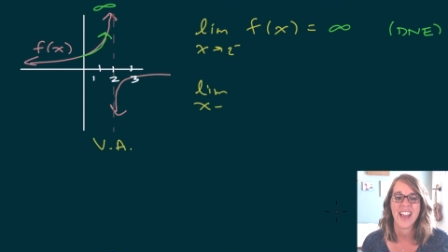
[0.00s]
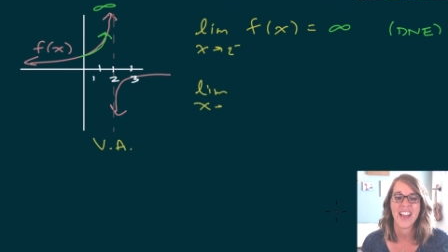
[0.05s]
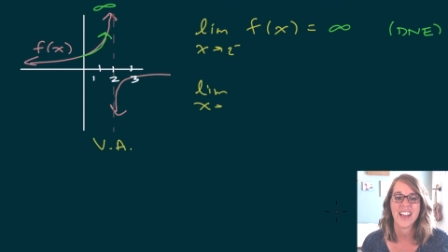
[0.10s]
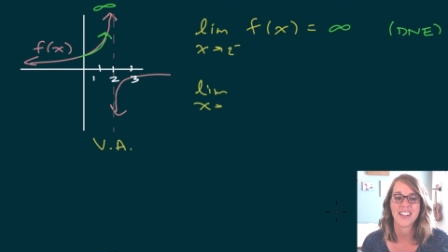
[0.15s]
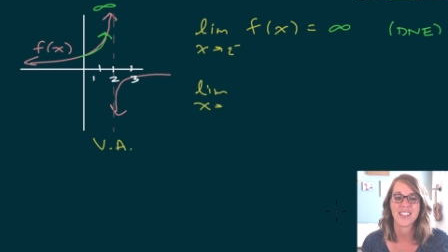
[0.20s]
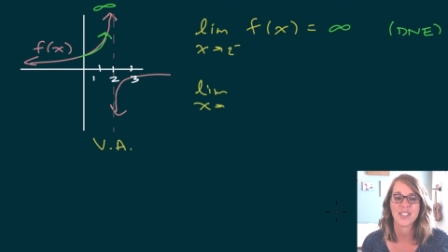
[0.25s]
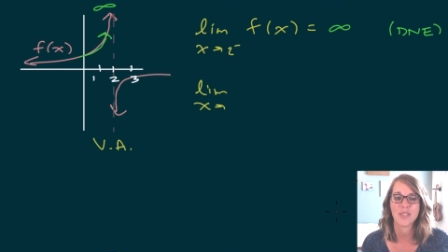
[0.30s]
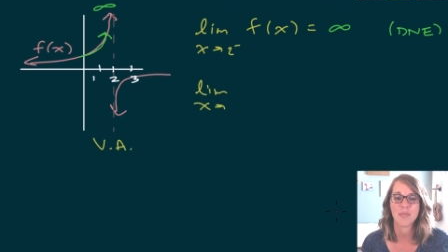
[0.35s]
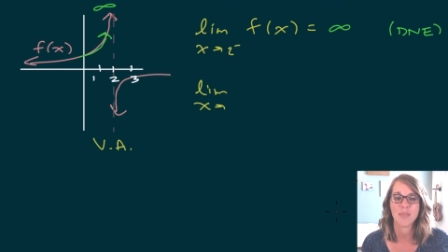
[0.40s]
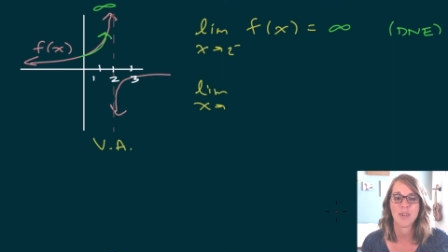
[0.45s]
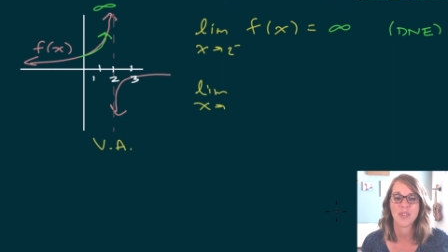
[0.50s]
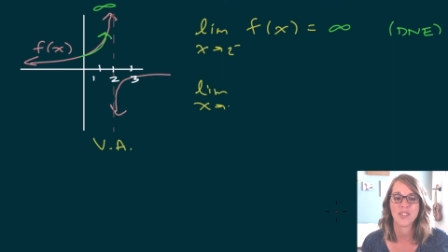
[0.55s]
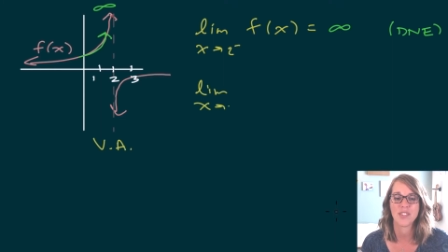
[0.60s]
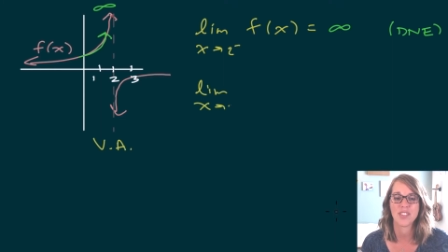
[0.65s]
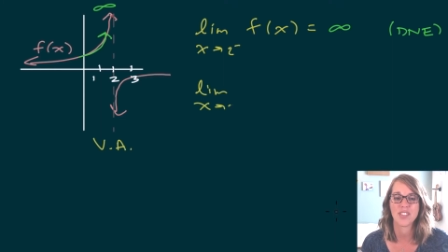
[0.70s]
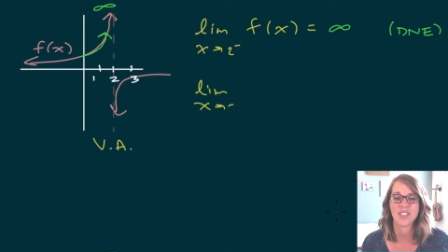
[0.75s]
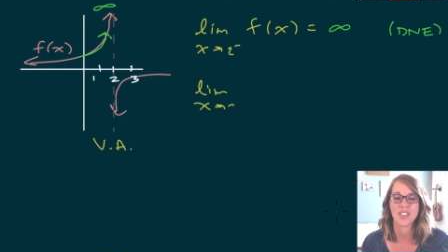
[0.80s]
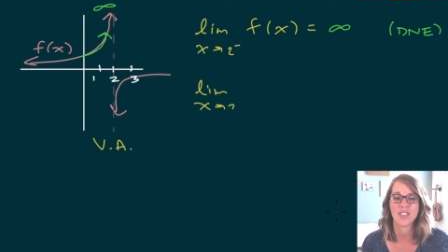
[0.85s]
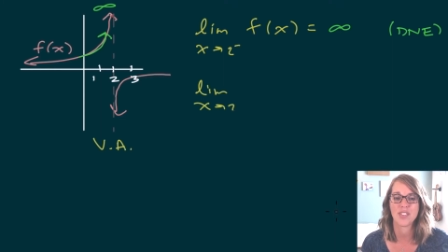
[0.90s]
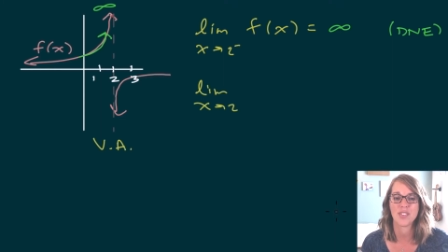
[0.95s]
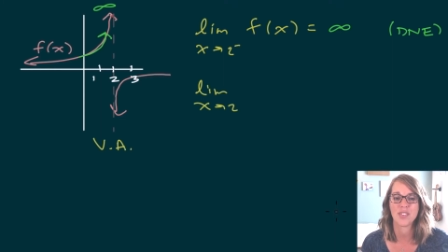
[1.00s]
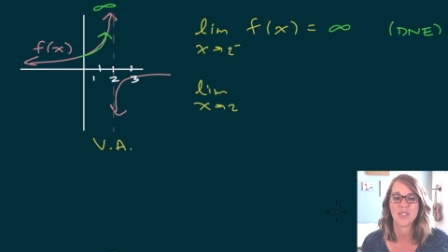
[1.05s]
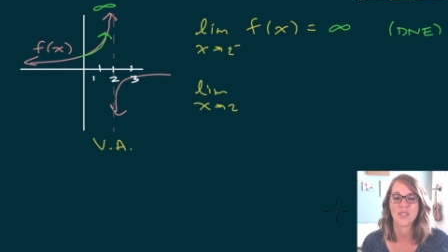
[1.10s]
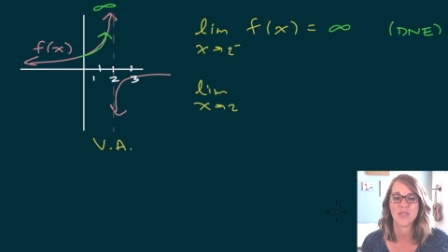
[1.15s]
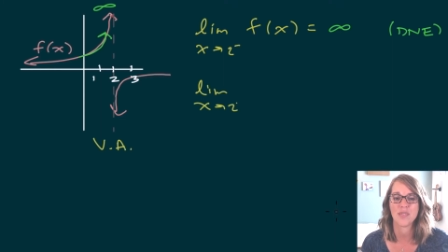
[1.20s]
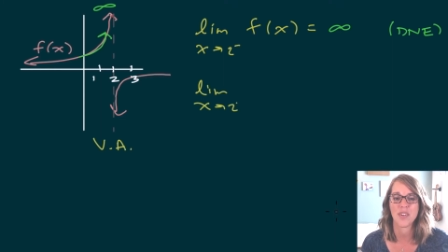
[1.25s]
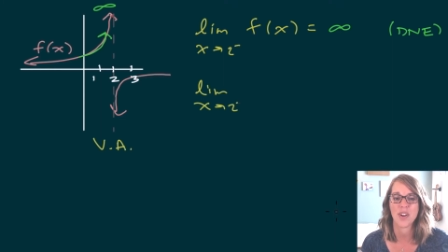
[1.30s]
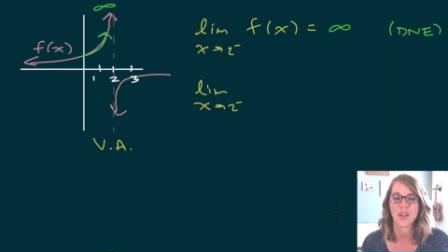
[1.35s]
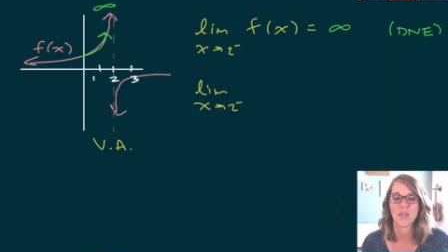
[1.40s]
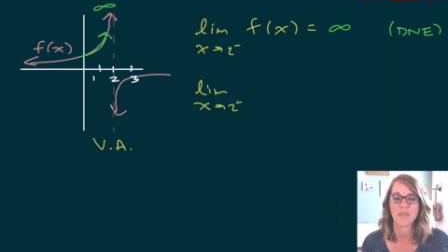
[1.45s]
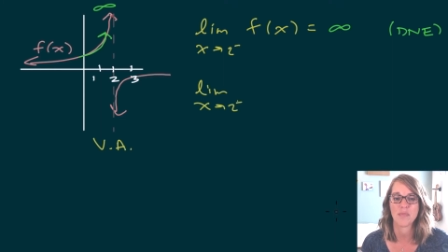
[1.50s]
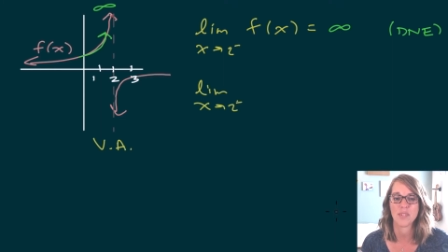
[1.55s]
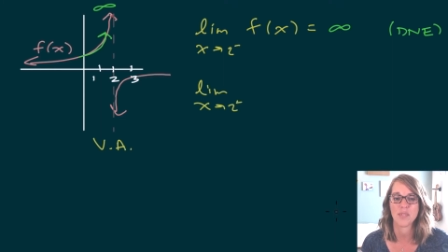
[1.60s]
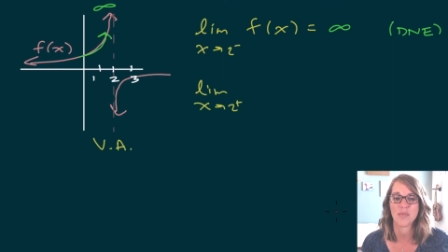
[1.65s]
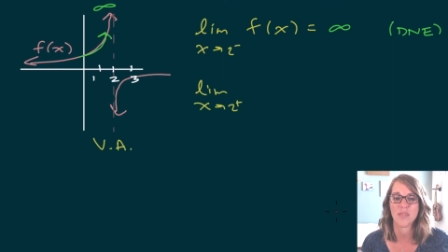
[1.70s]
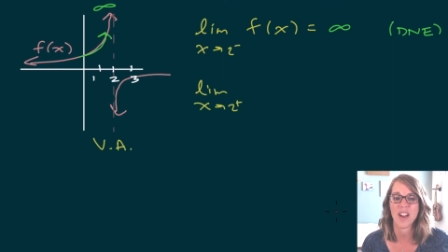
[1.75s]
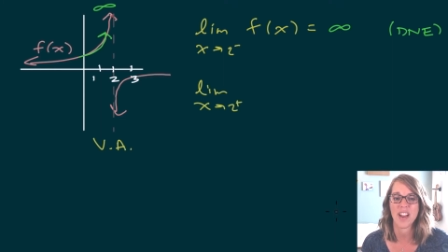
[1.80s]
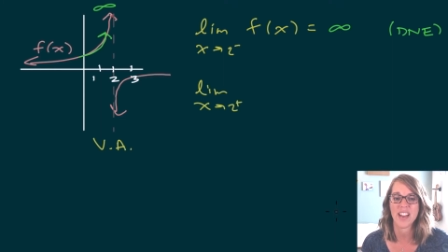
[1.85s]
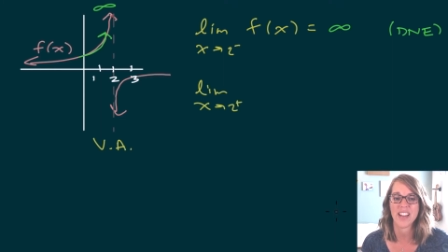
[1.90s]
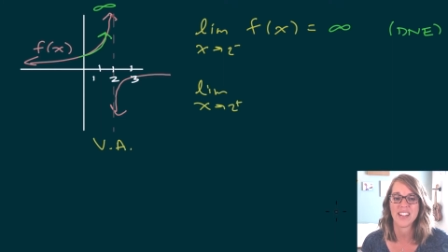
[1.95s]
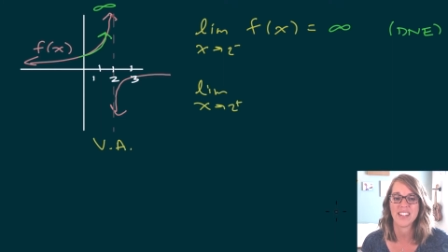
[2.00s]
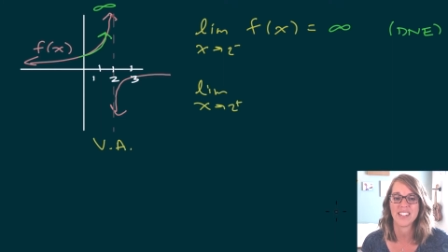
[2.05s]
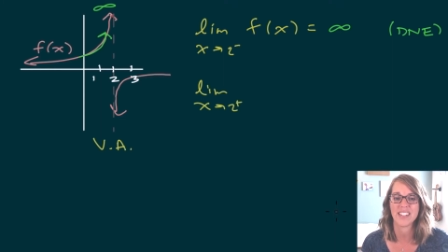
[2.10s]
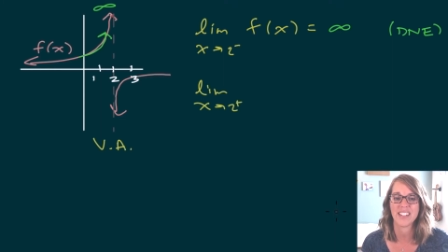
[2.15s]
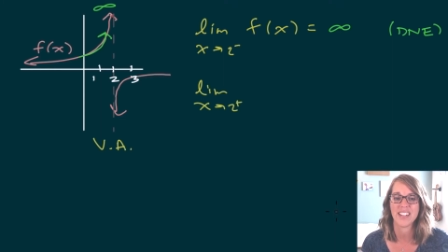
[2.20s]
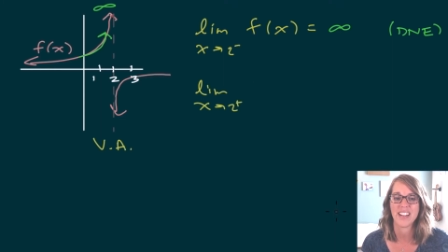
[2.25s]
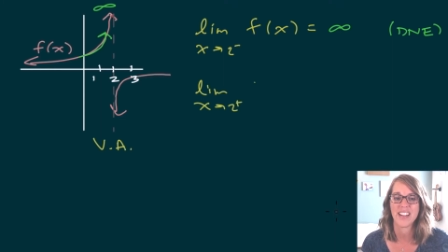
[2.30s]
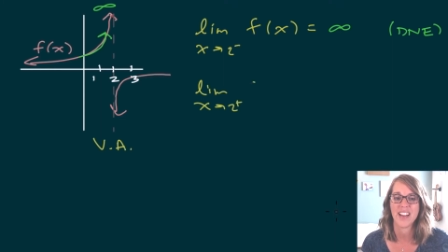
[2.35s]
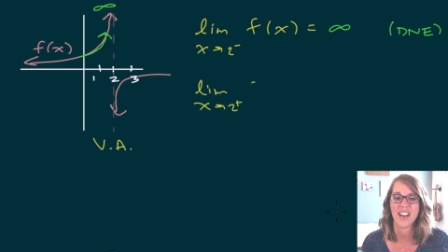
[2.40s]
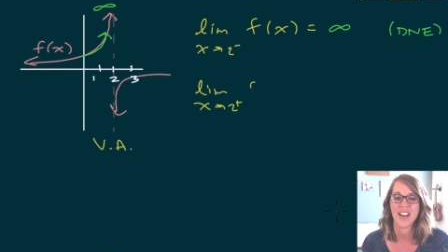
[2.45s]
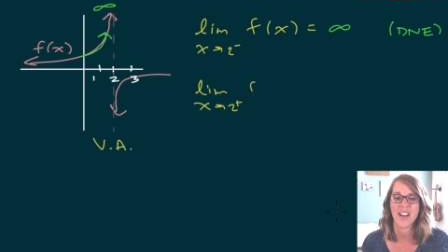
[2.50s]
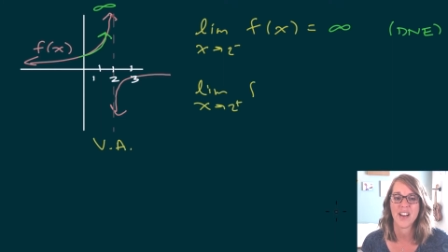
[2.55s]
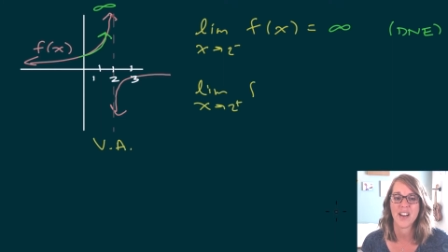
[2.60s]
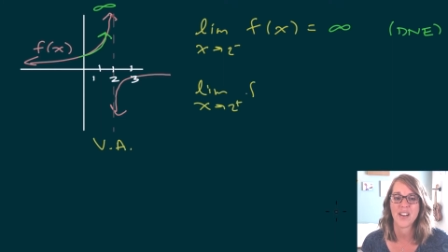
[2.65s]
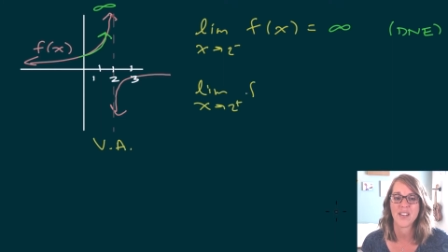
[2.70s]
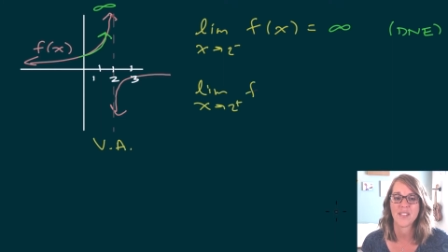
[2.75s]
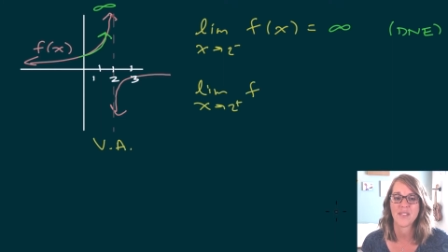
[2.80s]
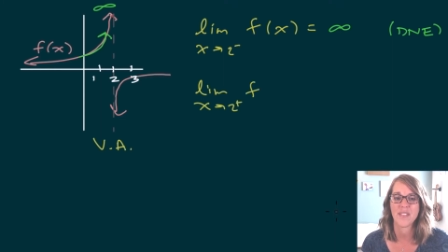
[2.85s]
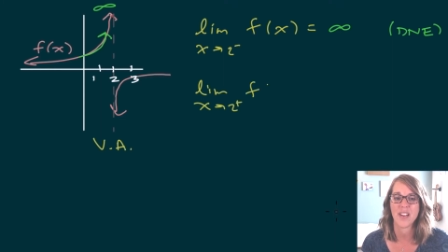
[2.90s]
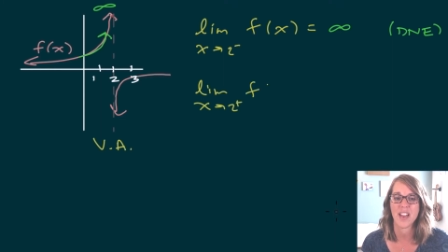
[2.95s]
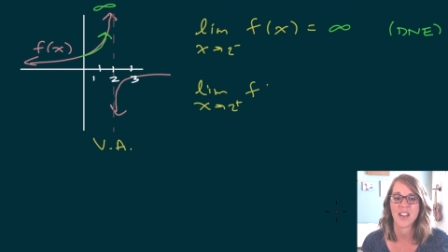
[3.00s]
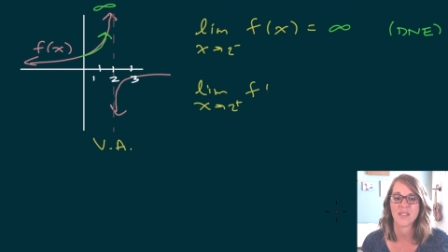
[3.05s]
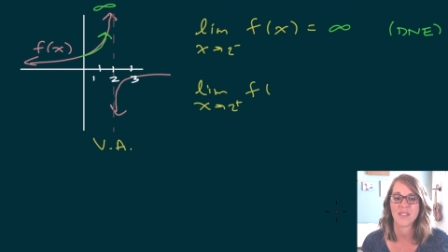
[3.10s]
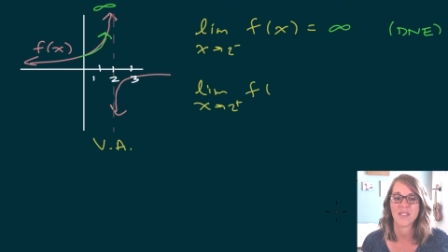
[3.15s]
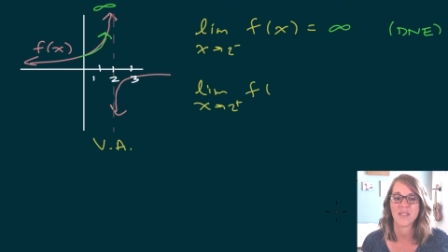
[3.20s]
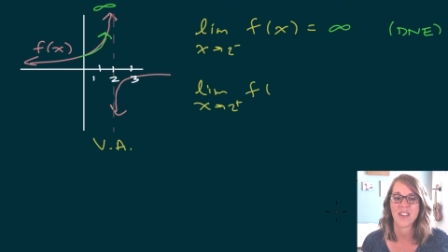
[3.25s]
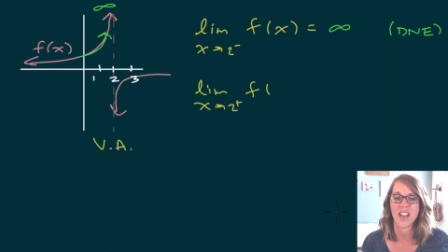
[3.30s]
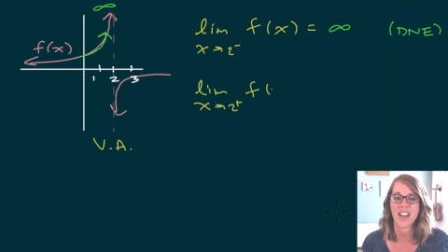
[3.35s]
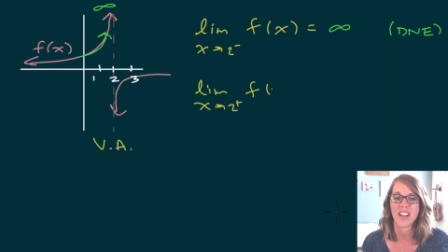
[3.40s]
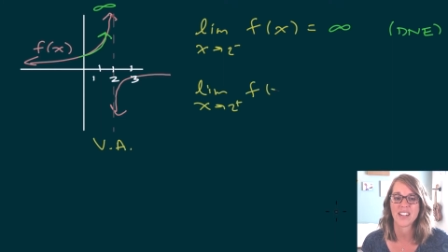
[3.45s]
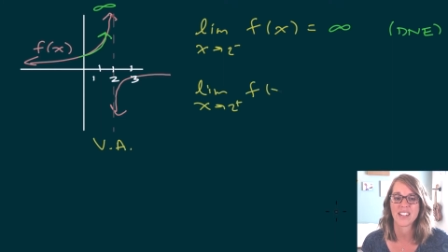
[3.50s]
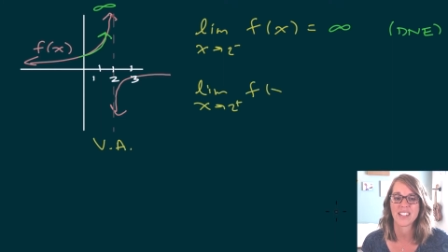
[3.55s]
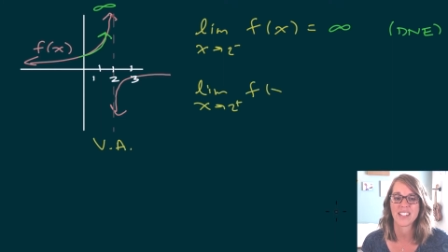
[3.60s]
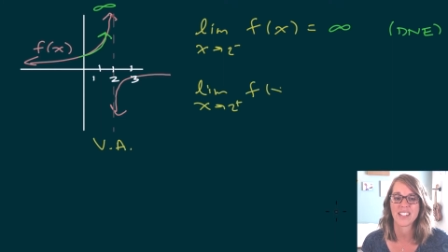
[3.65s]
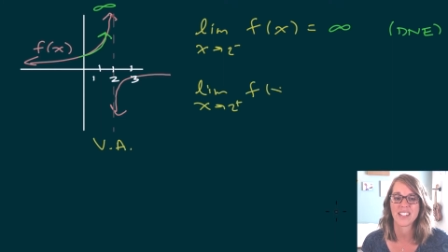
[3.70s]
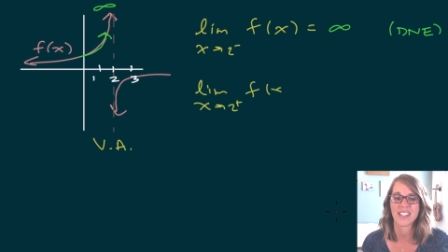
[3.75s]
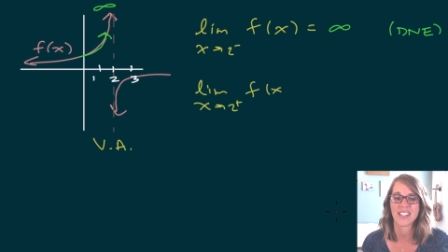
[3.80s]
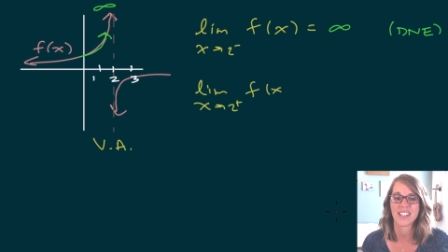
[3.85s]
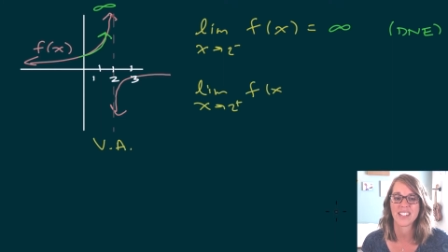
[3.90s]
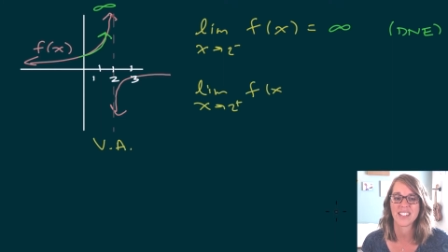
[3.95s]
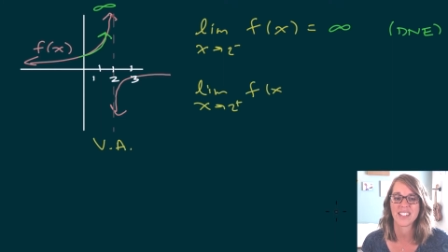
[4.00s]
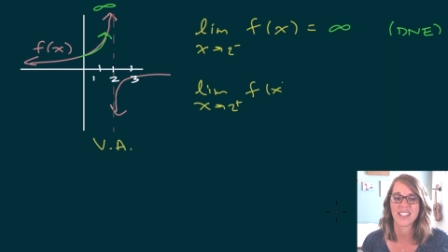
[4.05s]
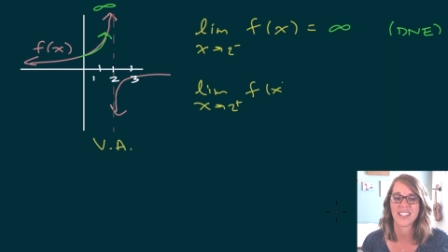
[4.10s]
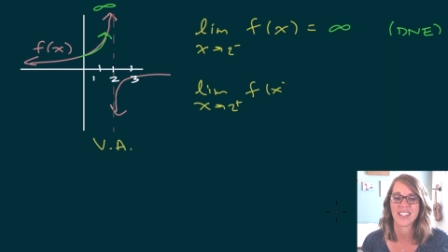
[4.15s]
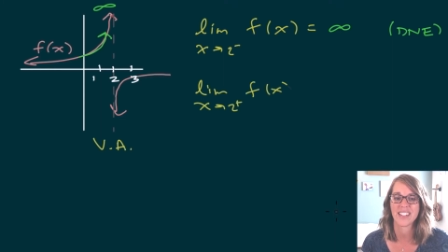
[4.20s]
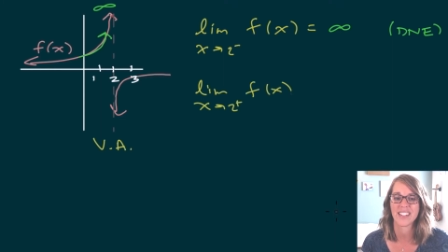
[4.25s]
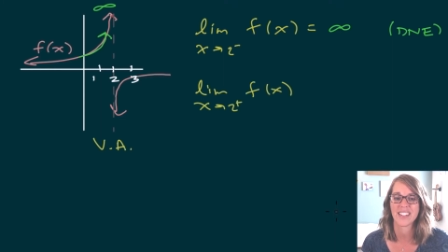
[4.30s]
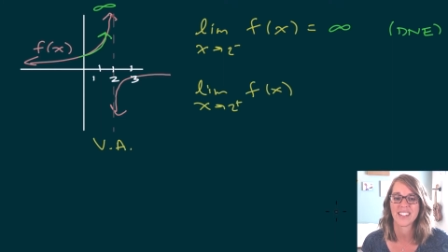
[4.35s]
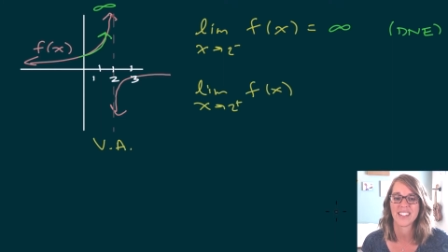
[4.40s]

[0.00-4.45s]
x approaches 2 from the right of f of x